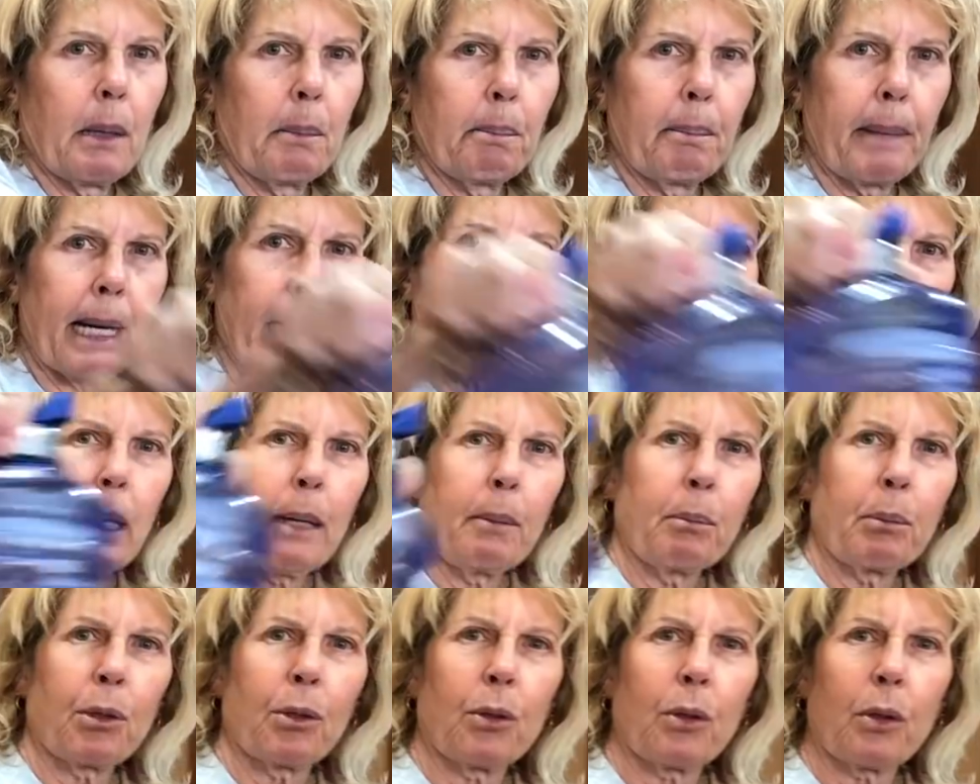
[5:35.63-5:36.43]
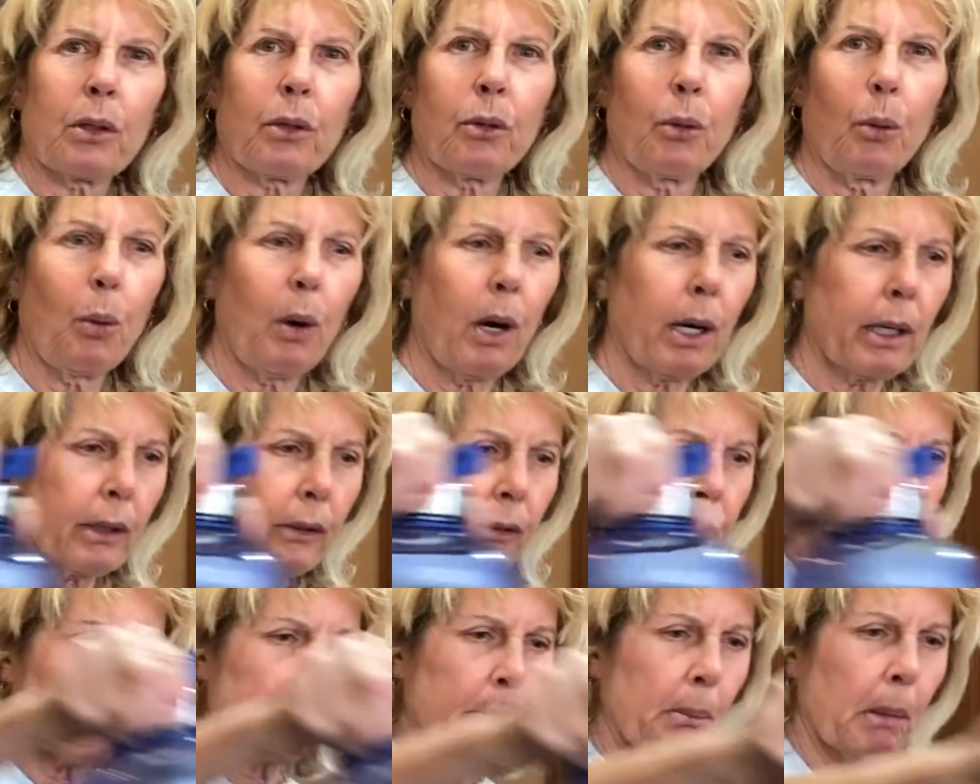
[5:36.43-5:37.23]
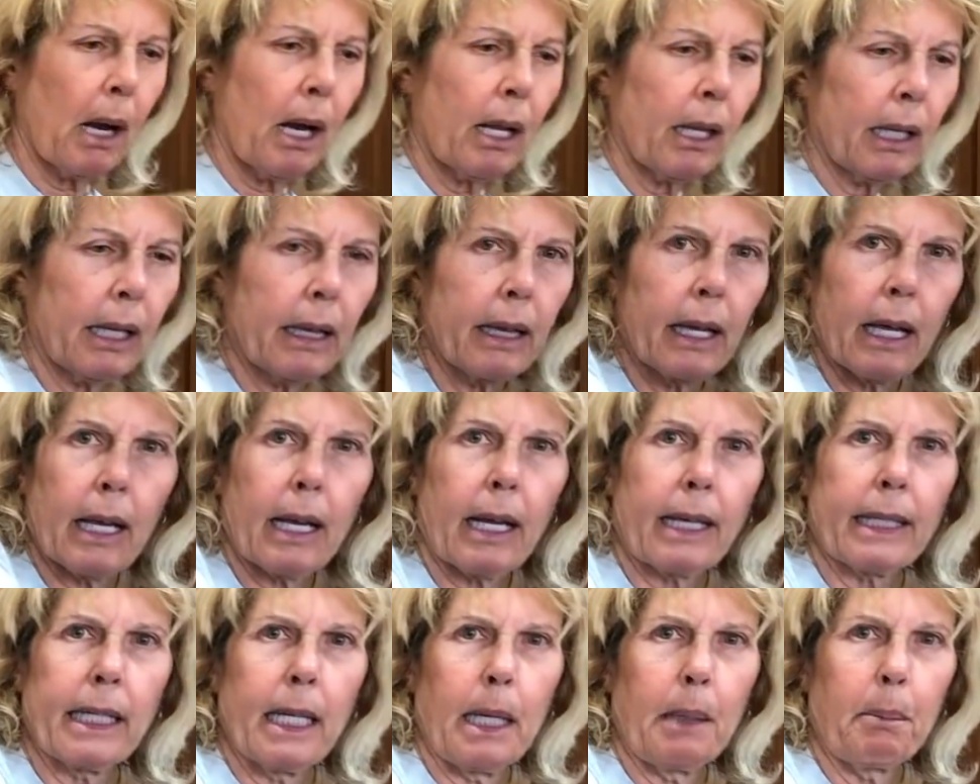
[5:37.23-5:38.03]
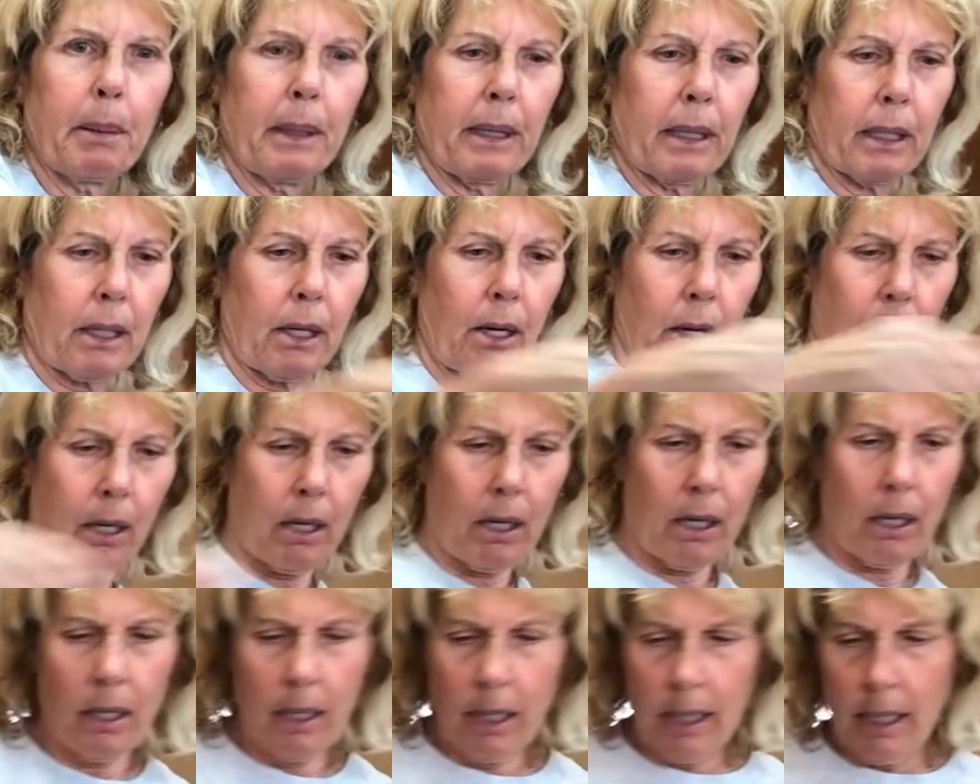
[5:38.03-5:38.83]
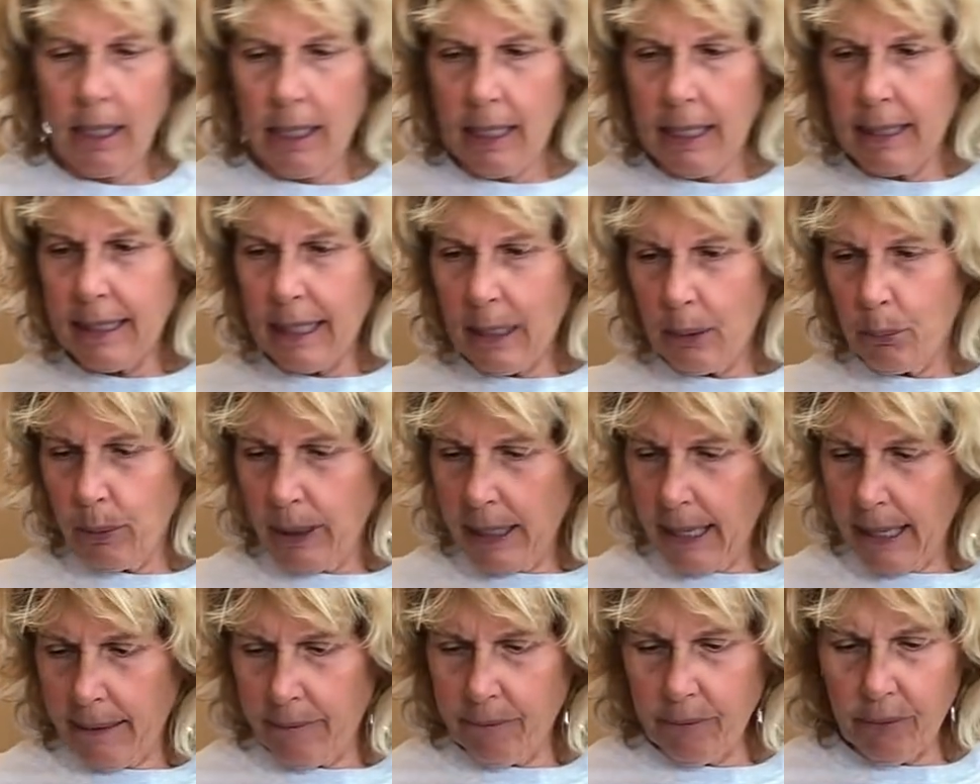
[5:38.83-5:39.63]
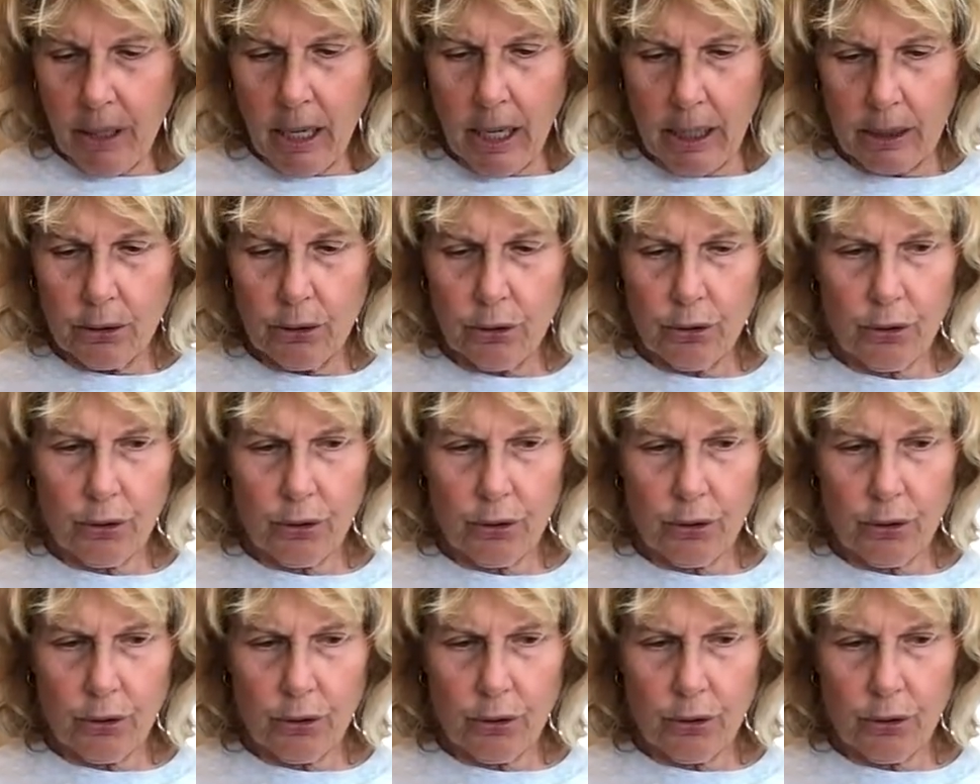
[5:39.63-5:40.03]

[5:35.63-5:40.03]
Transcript: backup source of water for Molly that I keep in the car, and then we have lunch.